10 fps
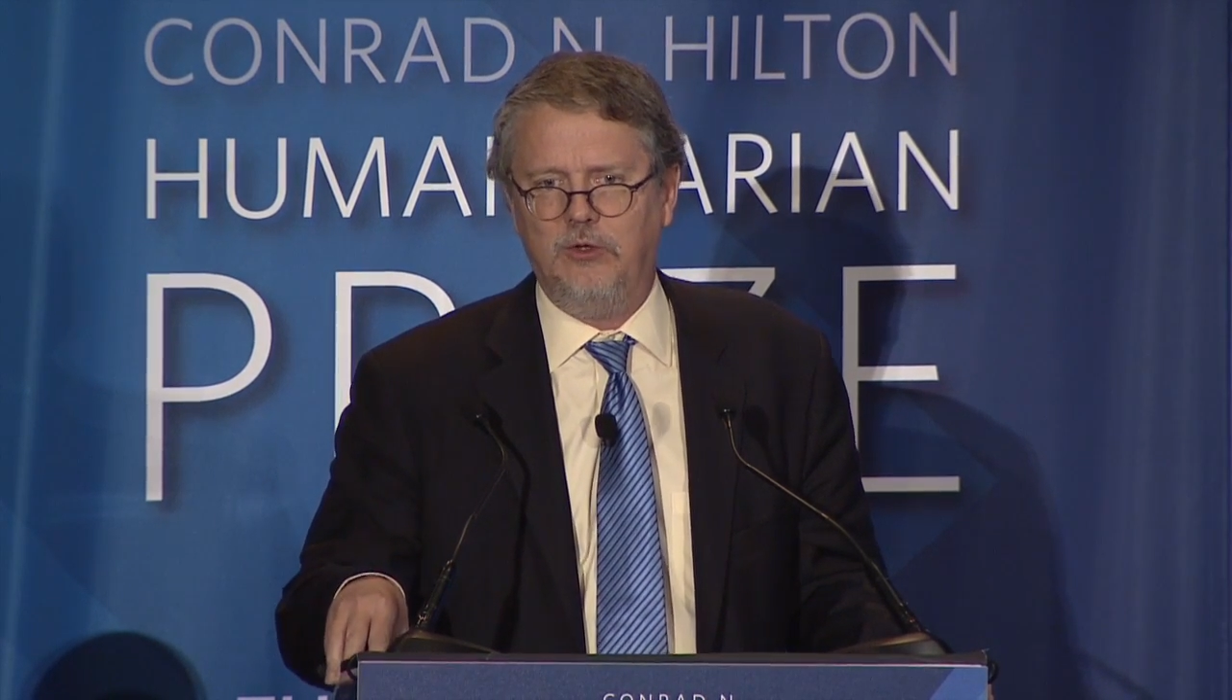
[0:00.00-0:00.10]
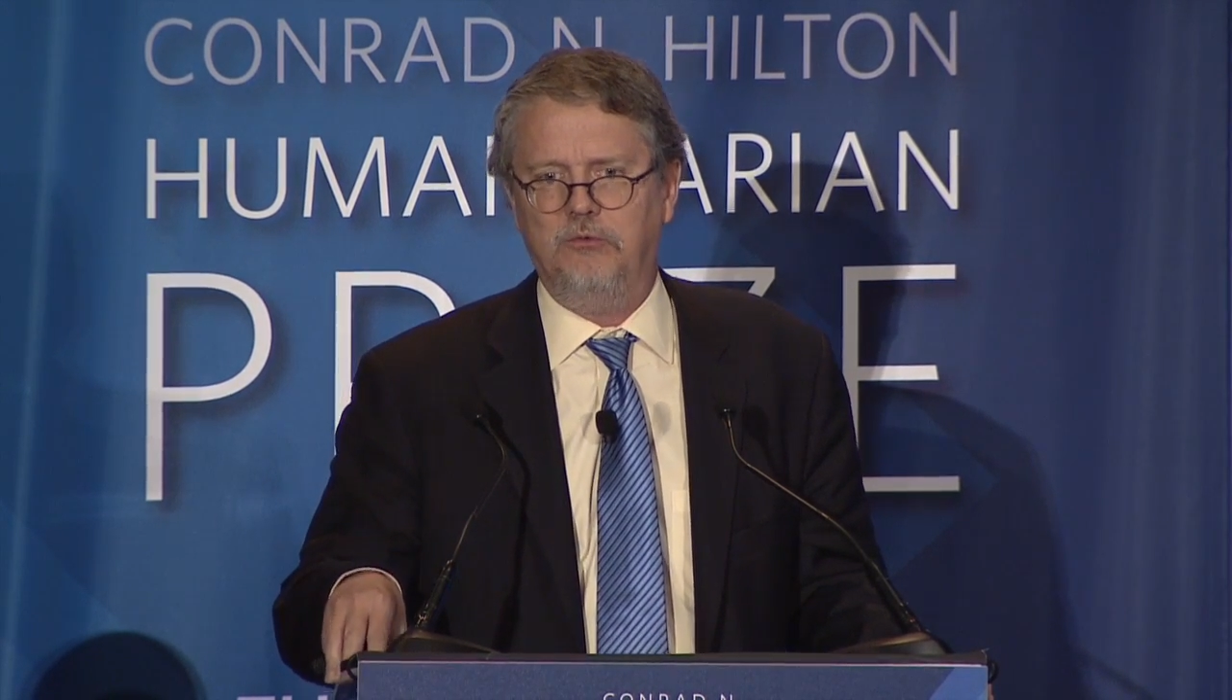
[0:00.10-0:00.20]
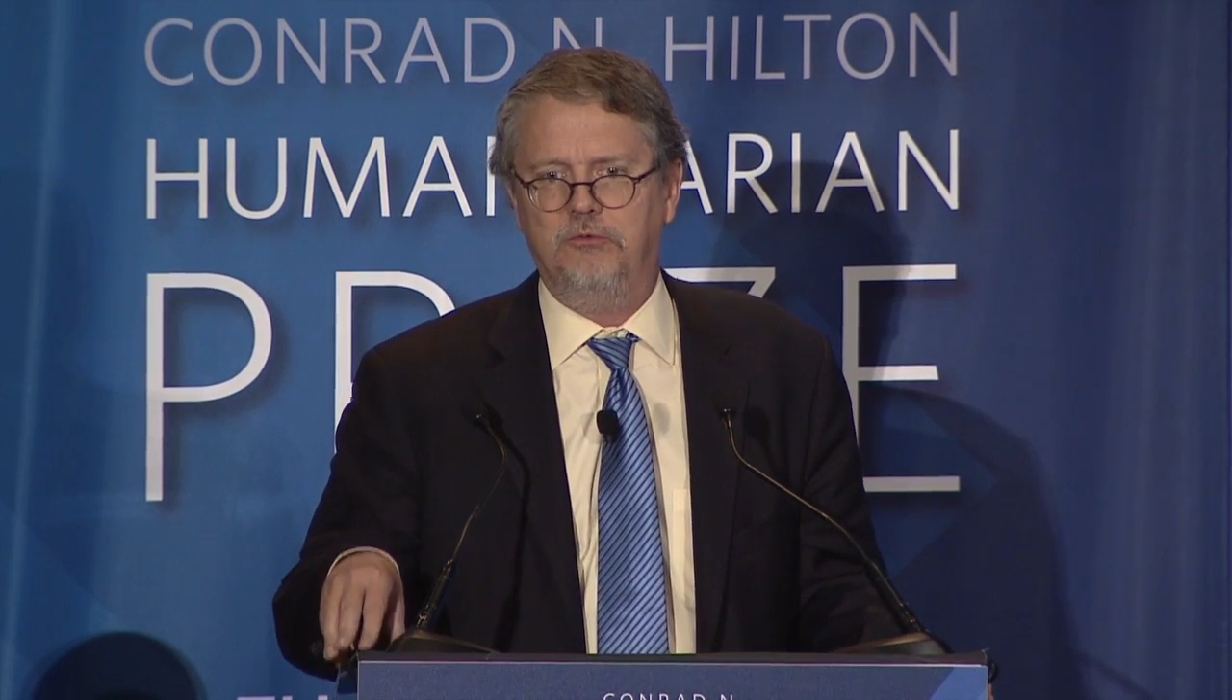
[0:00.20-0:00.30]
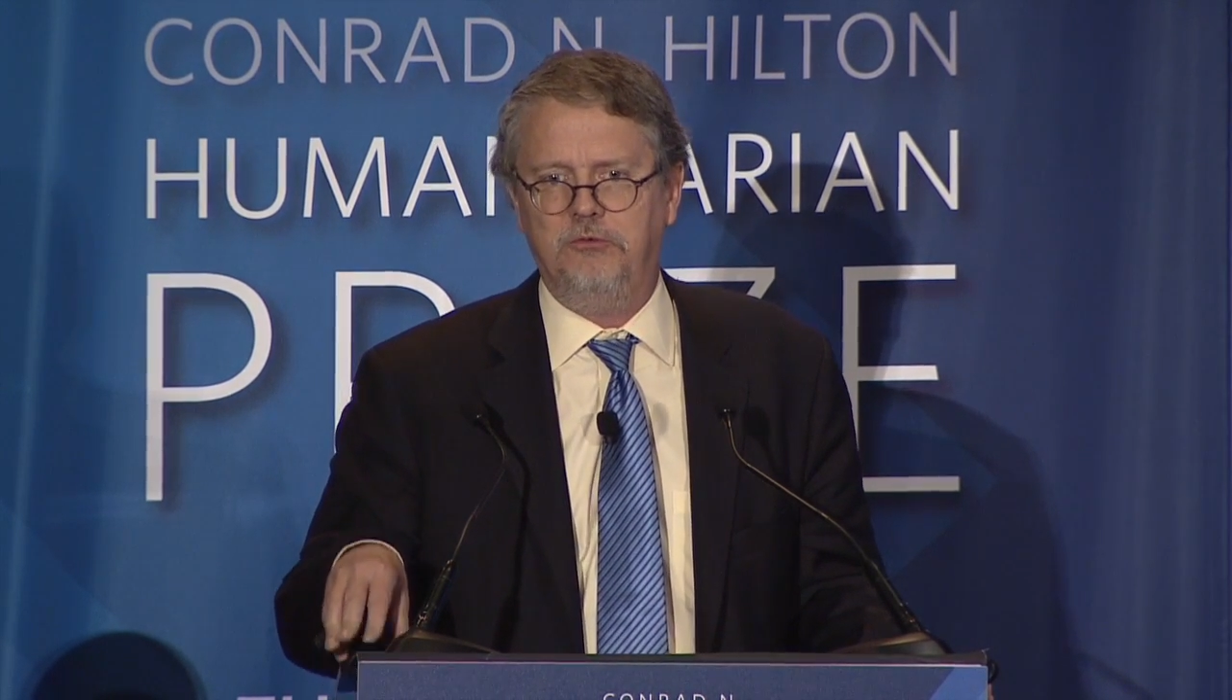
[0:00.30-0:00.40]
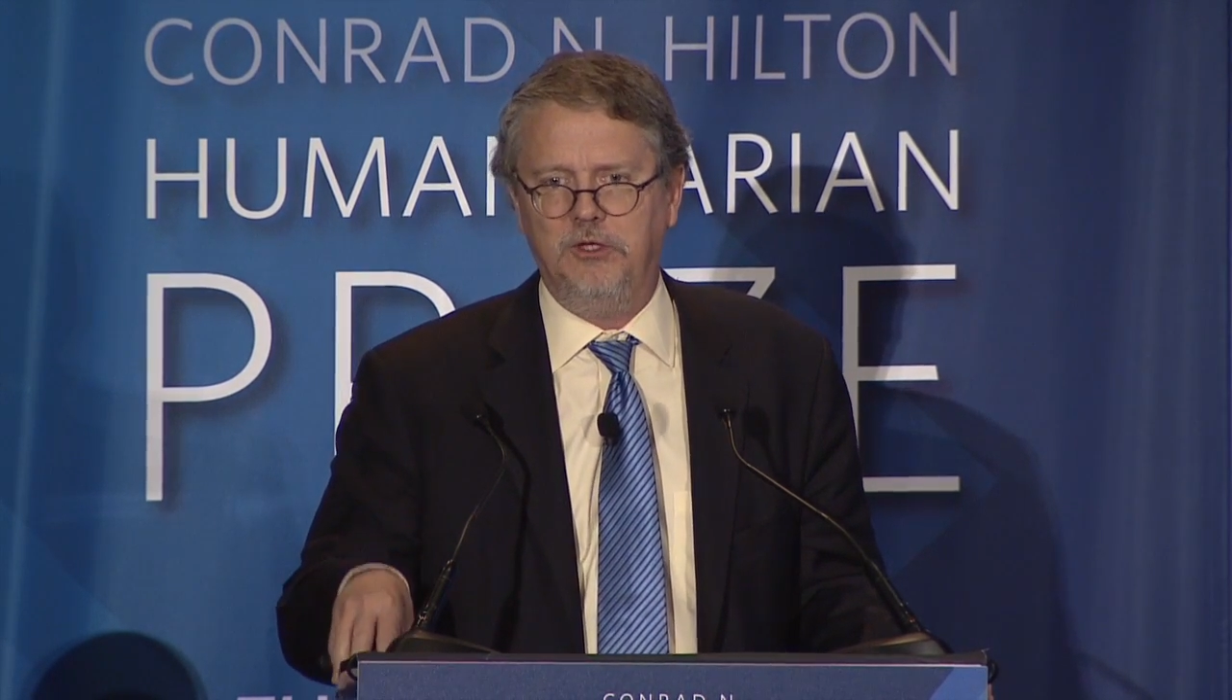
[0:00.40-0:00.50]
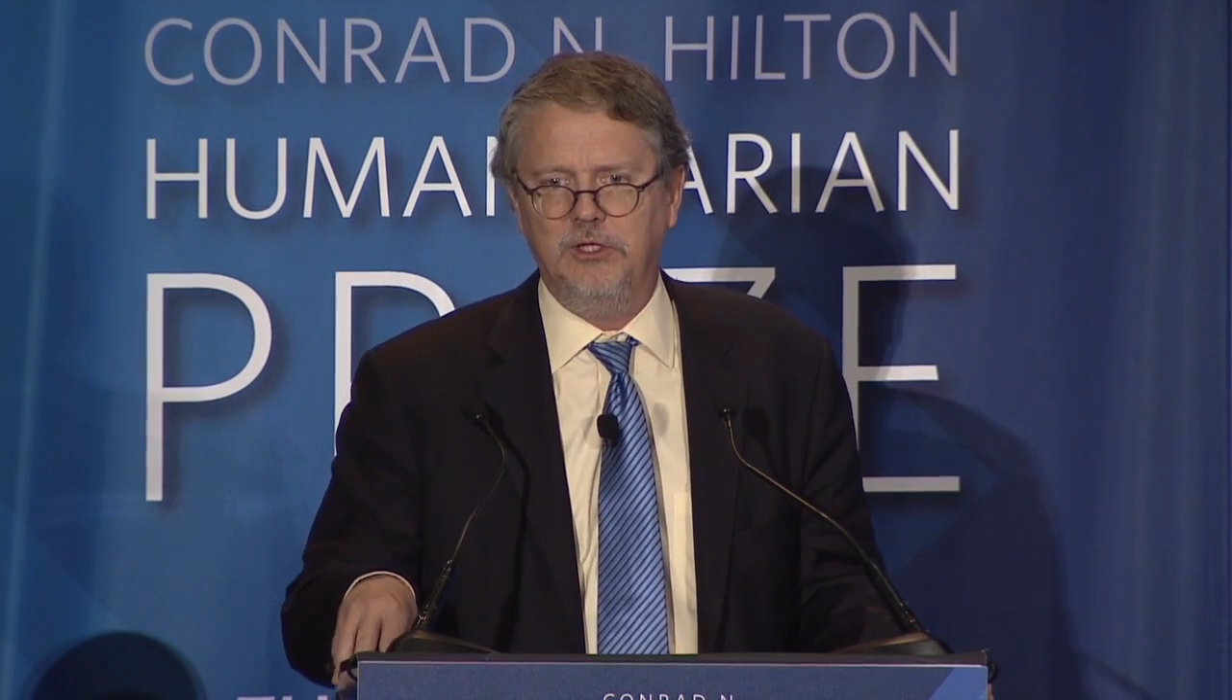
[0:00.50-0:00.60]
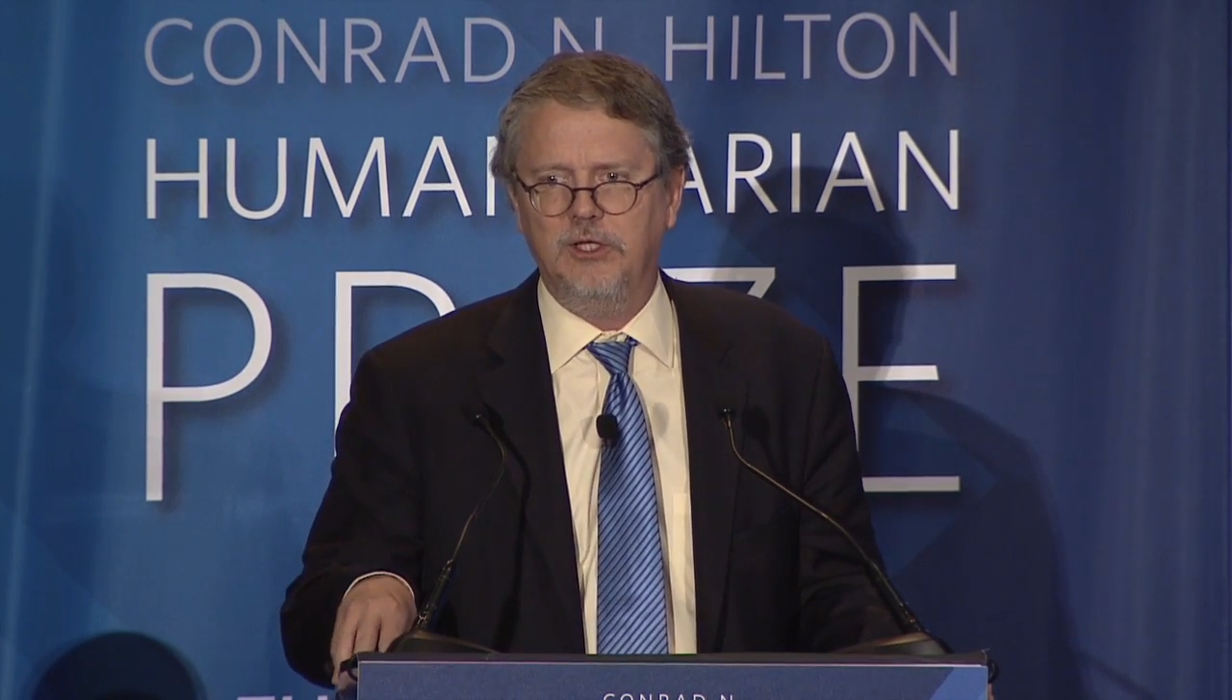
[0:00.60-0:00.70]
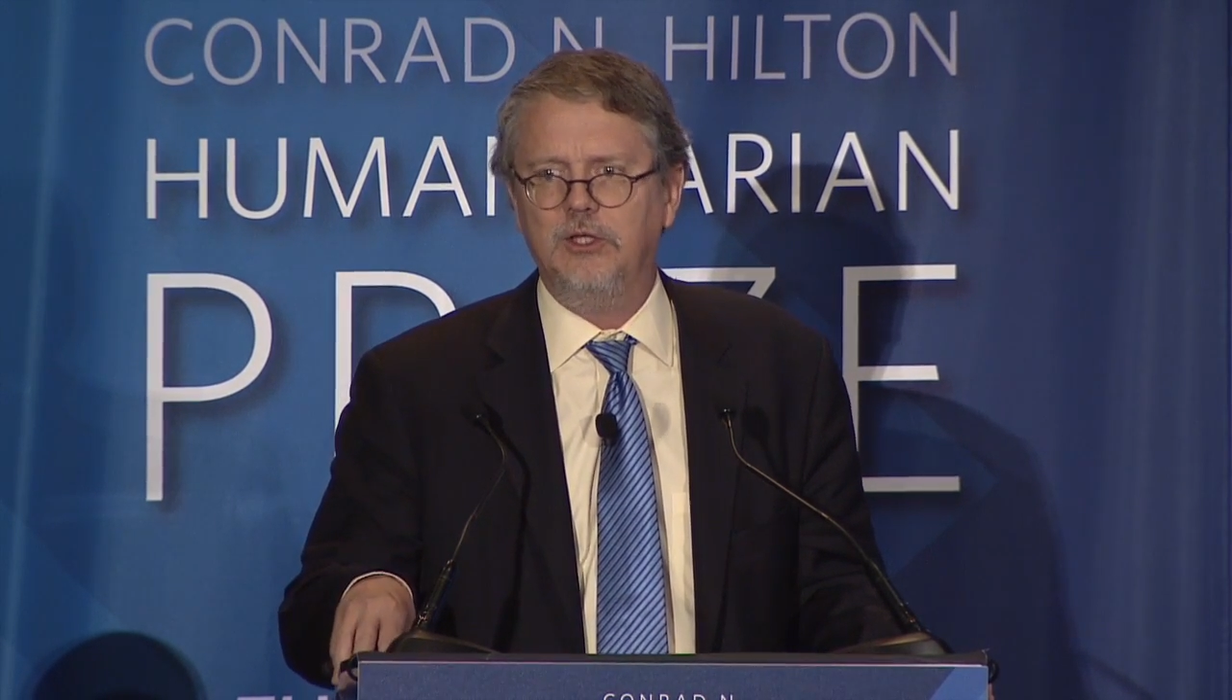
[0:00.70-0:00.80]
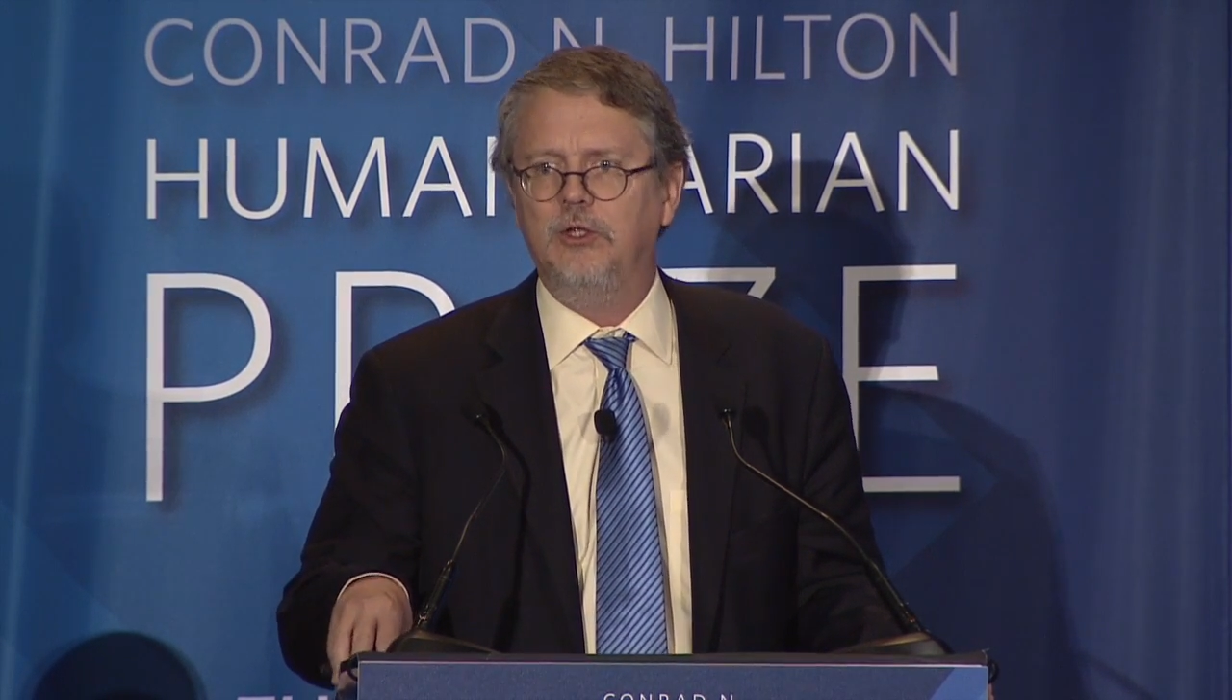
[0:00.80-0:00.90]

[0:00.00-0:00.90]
you feel it,